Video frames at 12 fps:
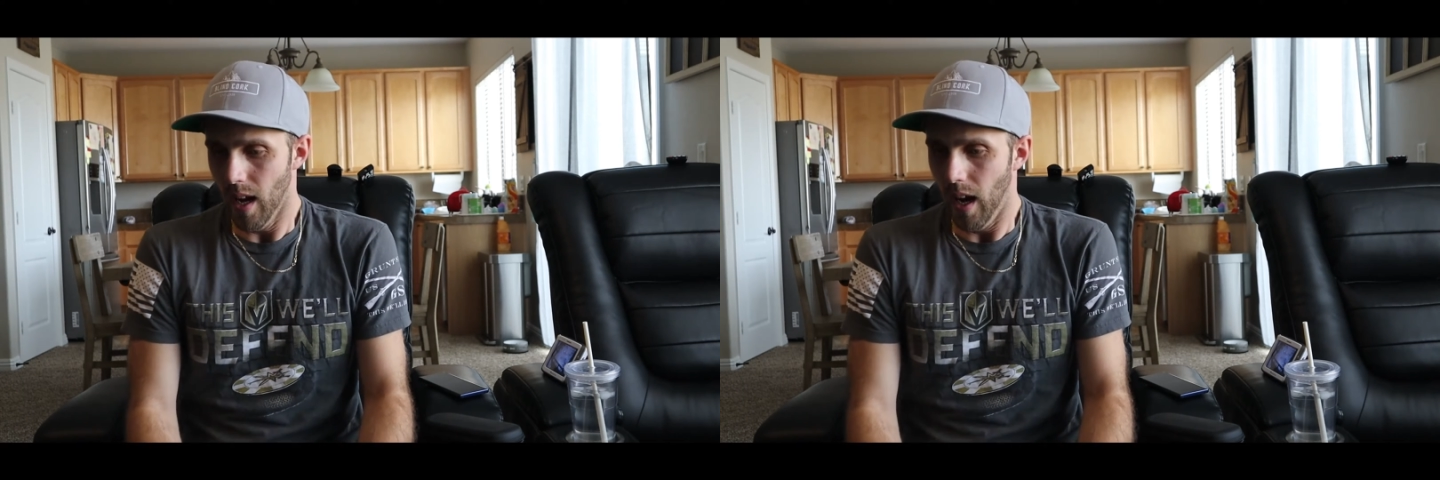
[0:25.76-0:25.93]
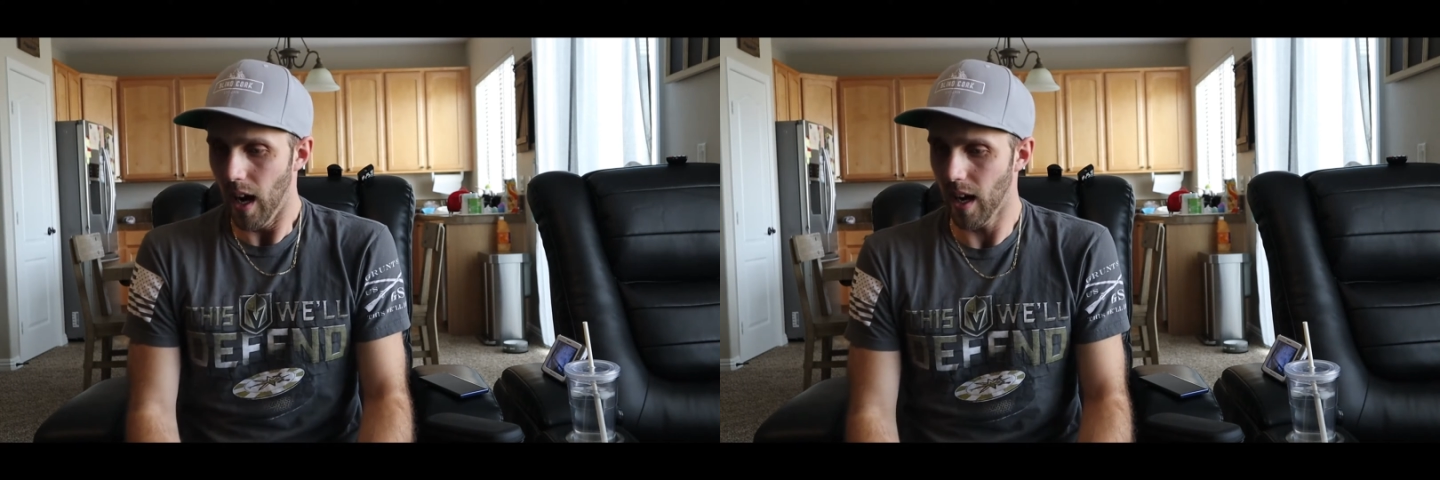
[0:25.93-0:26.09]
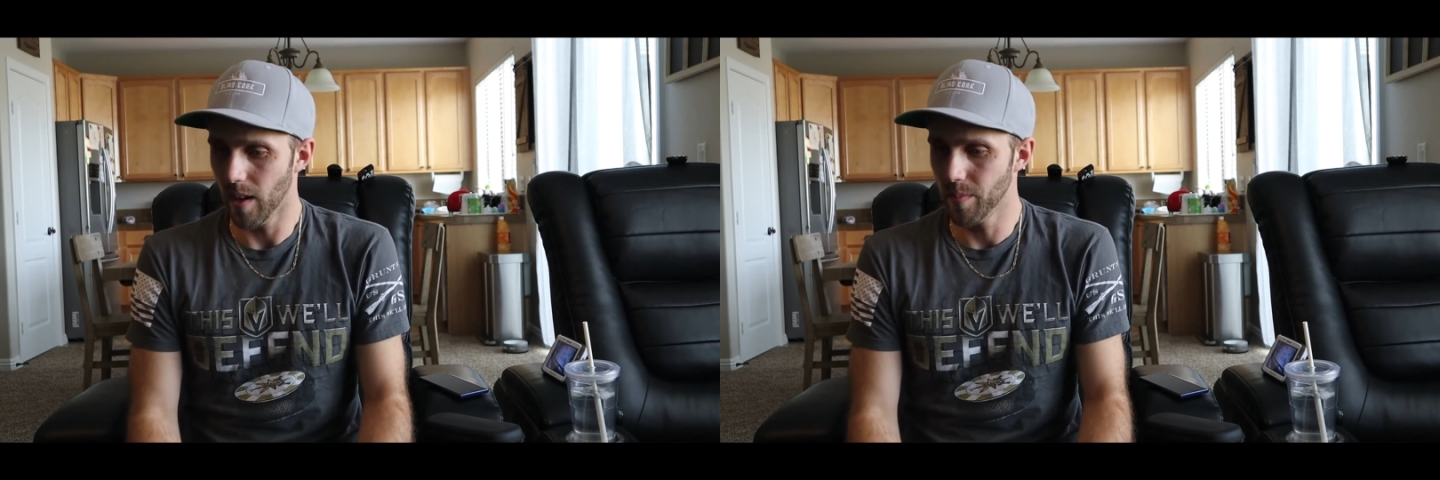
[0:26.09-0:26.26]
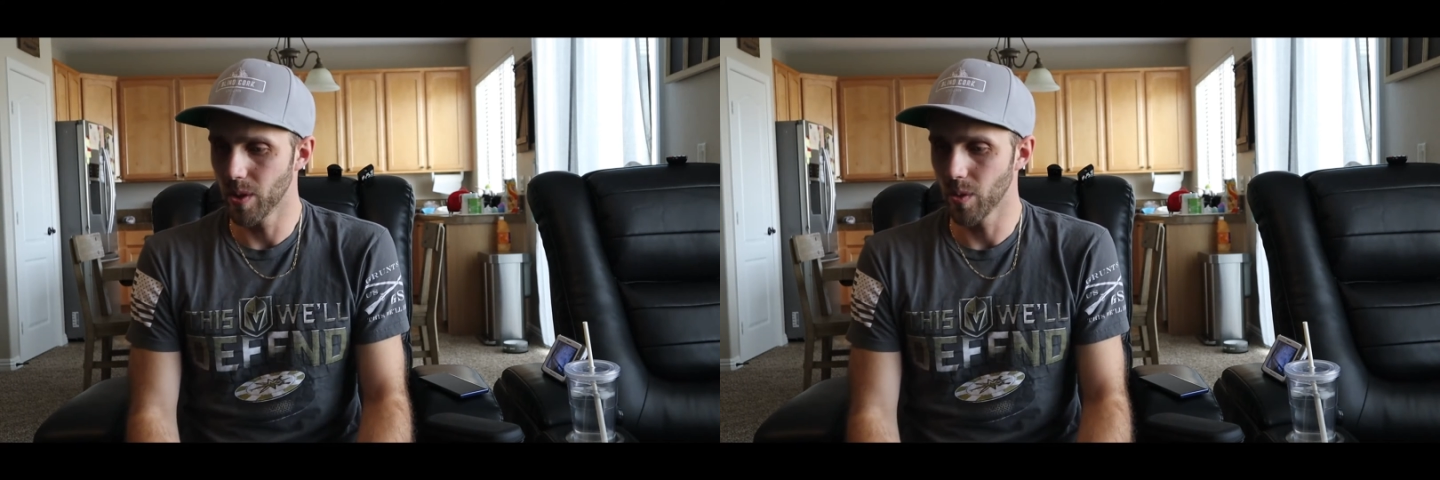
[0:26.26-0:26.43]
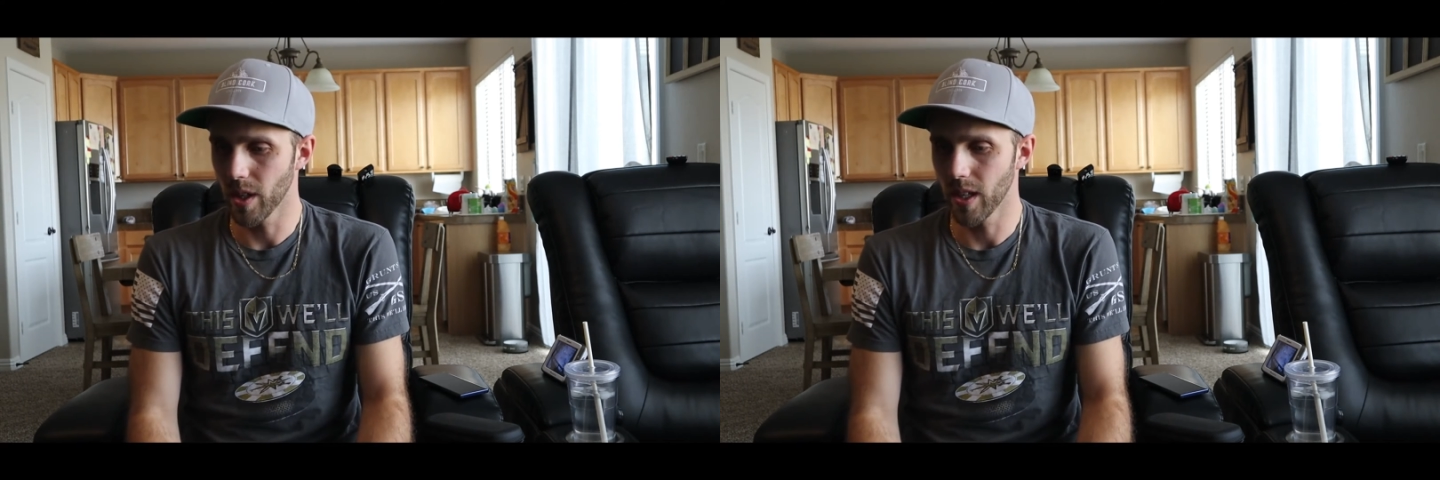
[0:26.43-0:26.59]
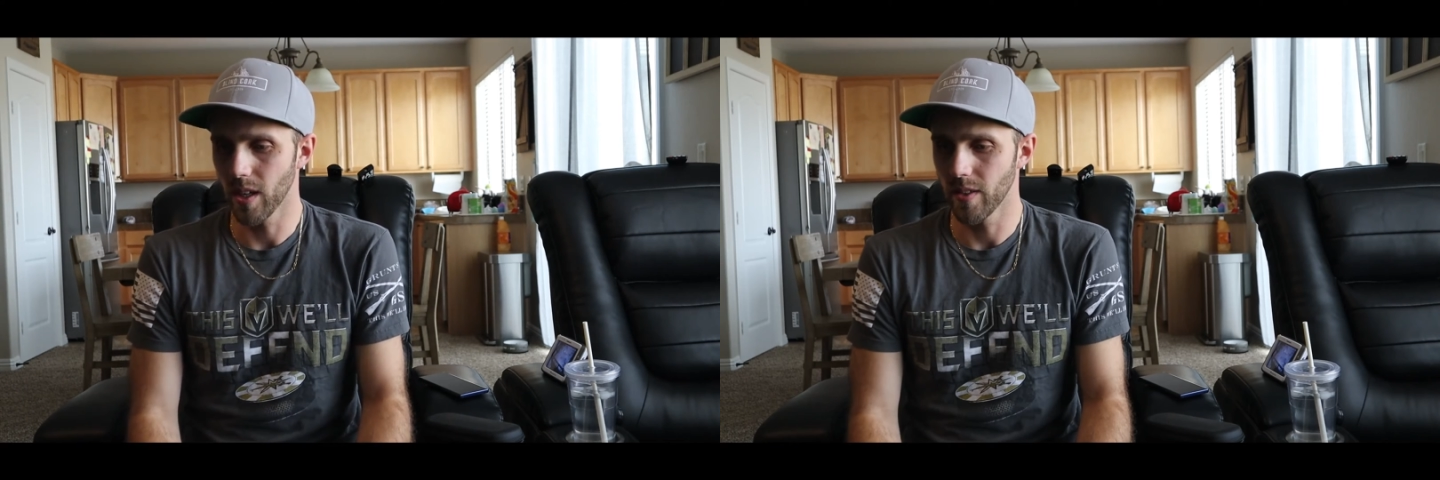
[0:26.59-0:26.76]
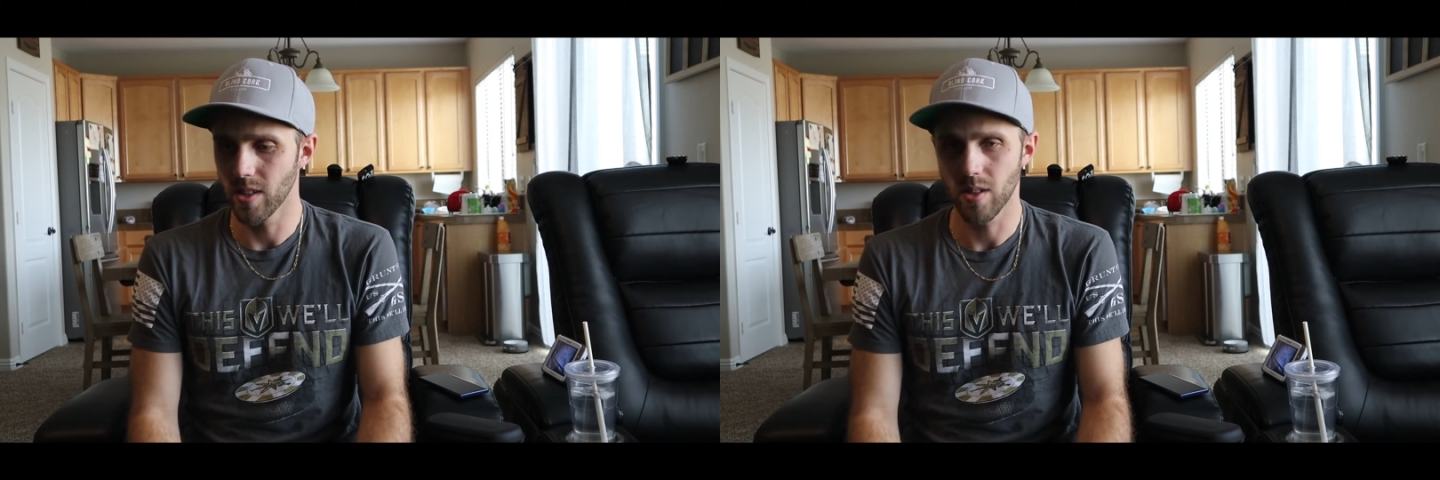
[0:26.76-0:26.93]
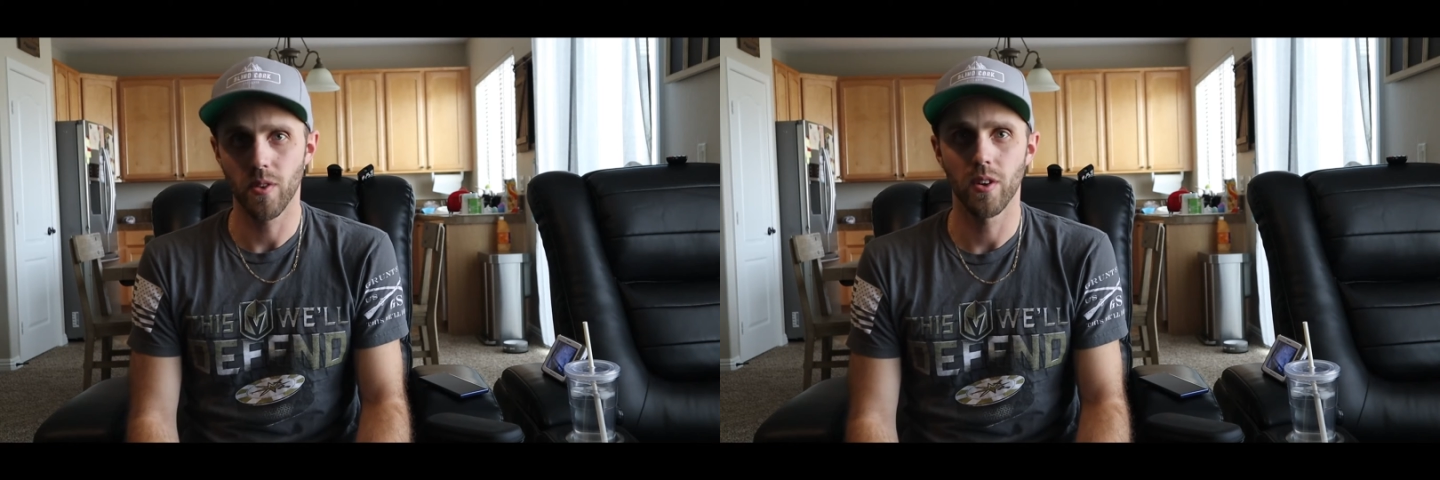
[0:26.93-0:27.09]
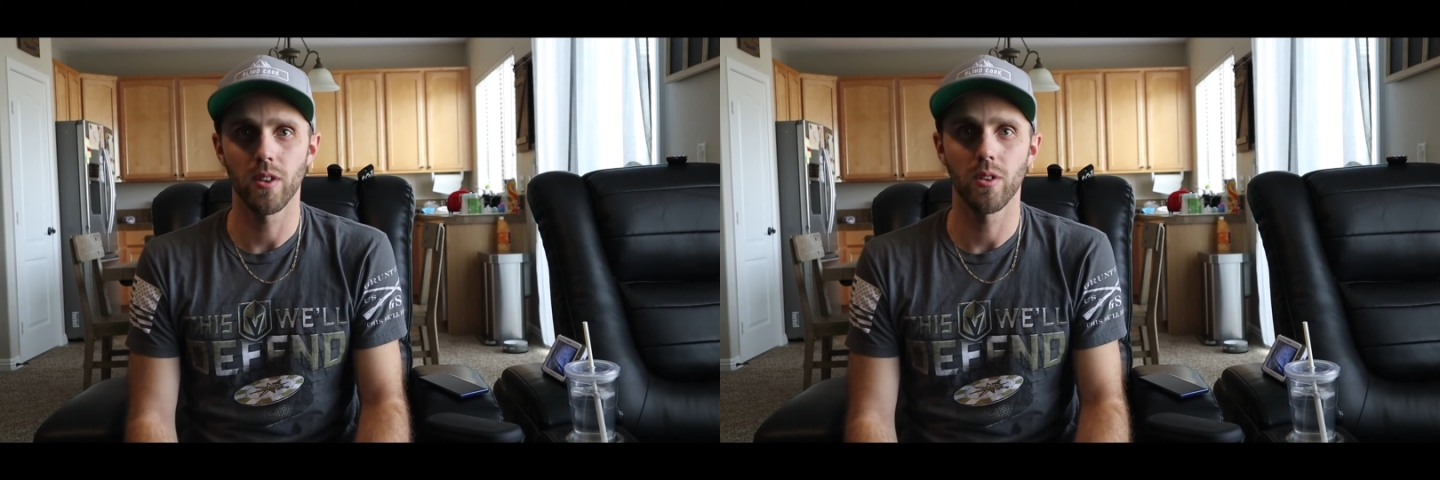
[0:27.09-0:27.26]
I've been working on this for a